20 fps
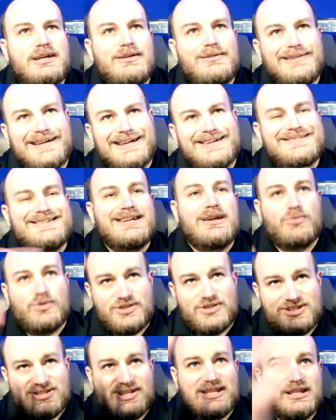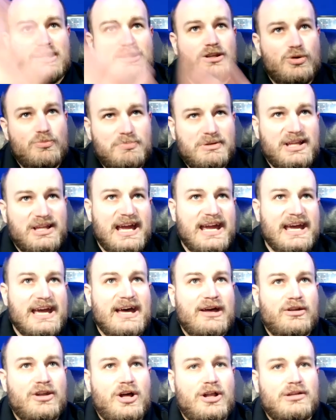we'll just let the loop play
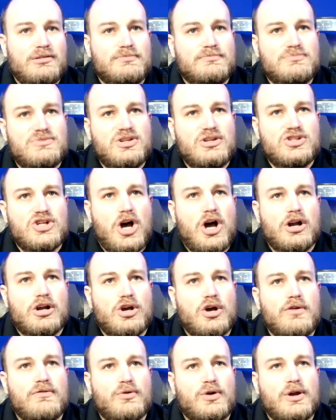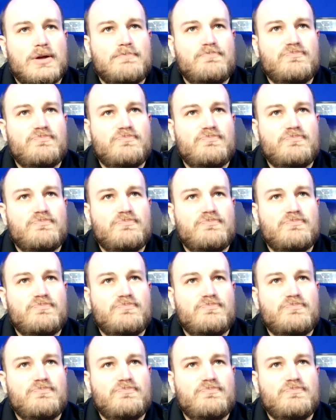out and I'll talk over it.